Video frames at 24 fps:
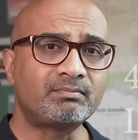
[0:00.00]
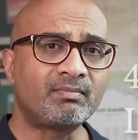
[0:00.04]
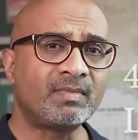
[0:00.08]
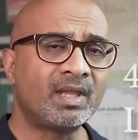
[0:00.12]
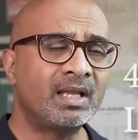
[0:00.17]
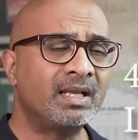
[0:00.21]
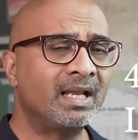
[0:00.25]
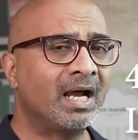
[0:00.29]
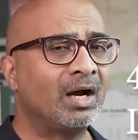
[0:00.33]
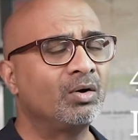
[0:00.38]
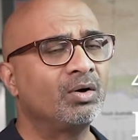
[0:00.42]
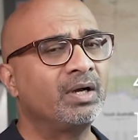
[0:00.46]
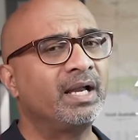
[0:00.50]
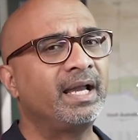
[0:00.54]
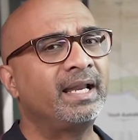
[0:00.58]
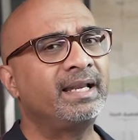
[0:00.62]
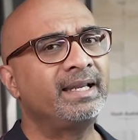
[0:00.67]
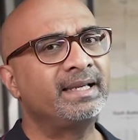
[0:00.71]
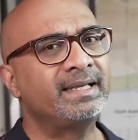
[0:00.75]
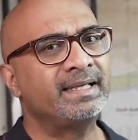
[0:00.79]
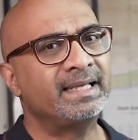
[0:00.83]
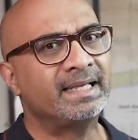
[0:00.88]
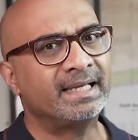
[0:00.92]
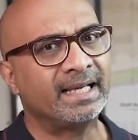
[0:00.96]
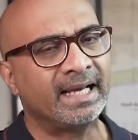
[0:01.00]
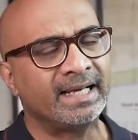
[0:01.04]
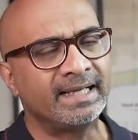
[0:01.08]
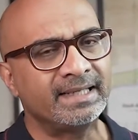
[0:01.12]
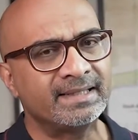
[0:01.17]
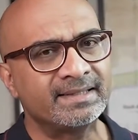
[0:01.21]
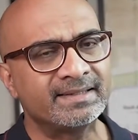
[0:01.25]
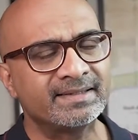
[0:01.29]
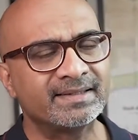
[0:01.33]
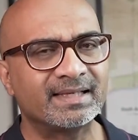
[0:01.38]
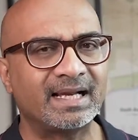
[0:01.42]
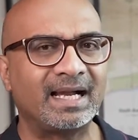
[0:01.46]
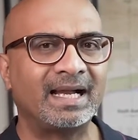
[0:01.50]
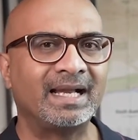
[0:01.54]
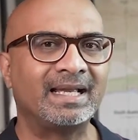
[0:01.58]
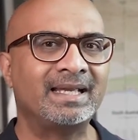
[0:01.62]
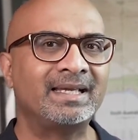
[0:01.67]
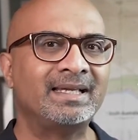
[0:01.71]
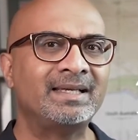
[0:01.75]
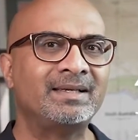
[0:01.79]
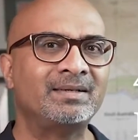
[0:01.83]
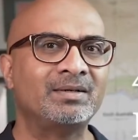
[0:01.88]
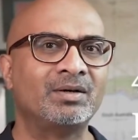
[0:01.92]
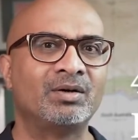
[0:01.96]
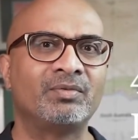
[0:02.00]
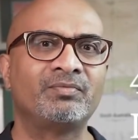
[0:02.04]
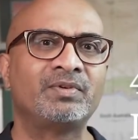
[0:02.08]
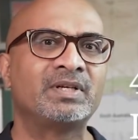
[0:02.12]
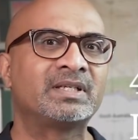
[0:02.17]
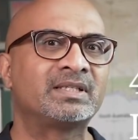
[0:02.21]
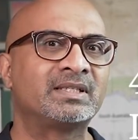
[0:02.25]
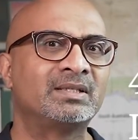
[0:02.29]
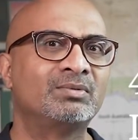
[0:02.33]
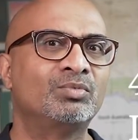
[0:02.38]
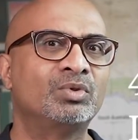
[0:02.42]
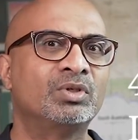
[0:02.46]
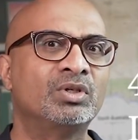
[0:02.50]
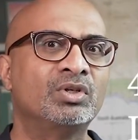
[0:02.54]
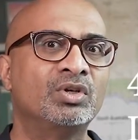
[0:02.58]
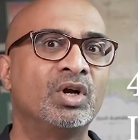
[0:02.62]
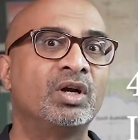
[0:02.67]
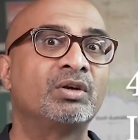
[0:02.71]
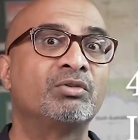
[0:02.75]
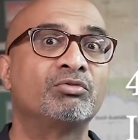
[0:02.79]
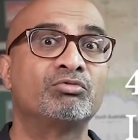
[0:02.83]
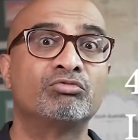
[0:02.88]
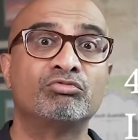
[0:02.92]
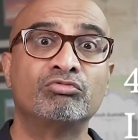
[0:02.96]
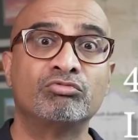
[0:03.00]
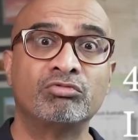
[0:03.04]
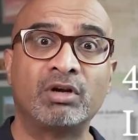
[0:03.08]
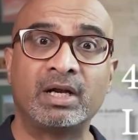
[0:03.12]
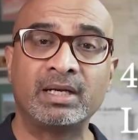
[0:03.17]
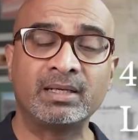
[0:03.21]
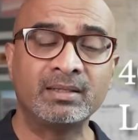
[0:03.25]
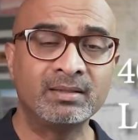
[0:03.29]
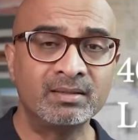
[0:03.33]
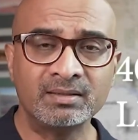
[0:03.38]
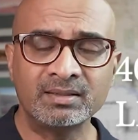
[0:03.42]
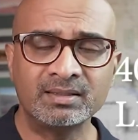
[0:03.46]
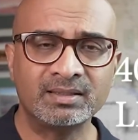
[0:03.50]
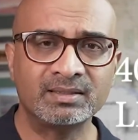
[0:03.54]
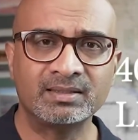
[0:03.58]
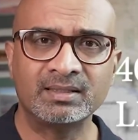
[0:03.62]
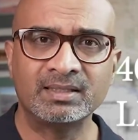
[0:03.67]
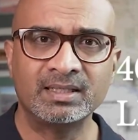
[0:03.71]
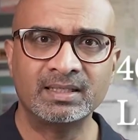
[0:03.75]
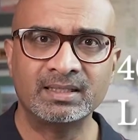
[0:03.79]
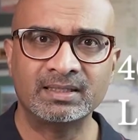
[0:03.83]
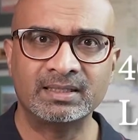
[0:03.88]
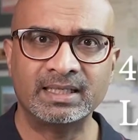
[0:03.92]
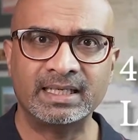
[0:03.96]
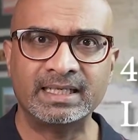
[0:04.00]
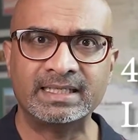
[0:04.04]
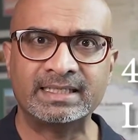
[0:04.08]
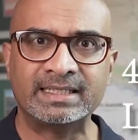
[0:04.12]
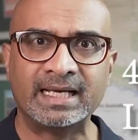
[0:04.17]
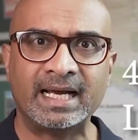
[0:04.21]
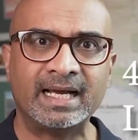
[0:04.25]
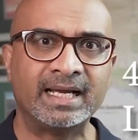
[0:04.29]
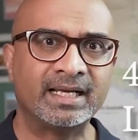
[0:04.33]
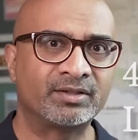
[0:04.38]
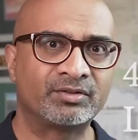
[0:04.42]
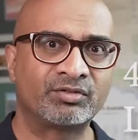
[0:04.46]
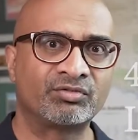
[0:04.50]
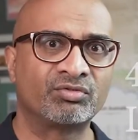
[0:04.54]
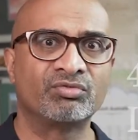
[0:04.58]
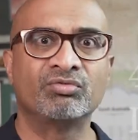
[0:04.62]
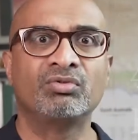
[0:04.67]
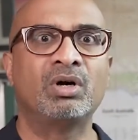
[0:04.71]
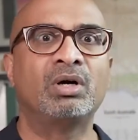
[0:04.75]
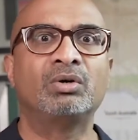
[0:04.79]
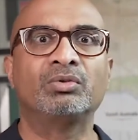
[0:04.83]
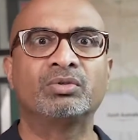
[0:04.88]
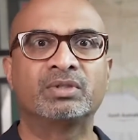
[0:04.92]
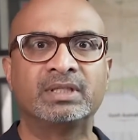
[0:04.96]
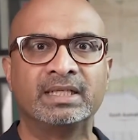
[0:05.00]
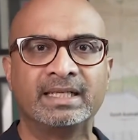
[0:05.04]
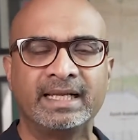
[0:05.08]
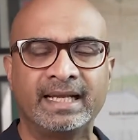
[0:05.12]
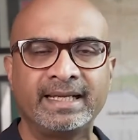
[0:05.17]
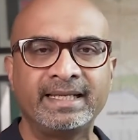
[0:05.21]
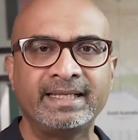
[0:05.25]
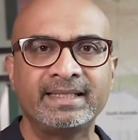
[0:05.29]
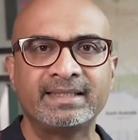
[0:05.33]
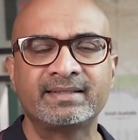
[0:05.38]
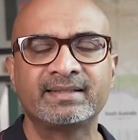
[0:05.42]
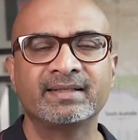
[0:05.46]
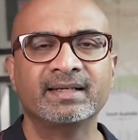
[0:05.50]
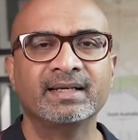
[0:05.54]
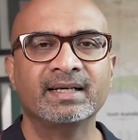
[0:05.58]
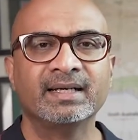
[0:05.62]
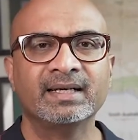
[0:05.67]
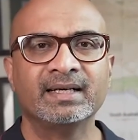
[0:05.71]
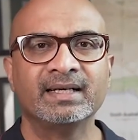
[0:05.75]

Now, LED lights, I obviously would not run the entire throughout the night.